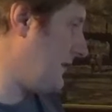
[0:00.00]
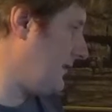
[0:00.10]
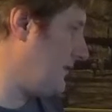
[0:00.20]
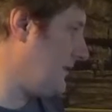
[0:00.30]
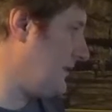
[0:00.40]

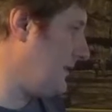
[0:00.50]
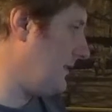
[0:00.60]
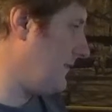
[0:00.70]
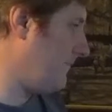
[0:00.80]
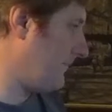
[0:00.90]
that the
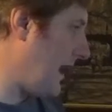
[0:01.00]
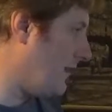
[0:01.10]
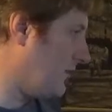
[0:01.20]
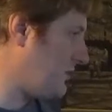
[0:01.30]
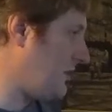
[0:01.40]

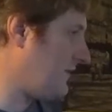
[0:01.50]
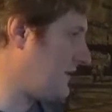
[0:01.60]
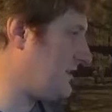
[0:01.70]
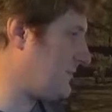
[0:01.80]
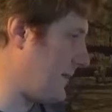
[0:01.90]
energy of
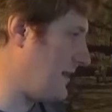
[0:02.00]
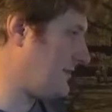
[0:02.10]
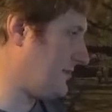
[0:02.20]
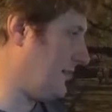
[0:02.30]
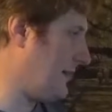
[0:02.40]
this
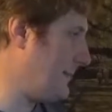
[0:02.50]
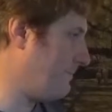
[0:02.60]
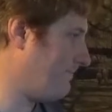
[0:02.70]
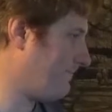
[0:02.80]
space-time,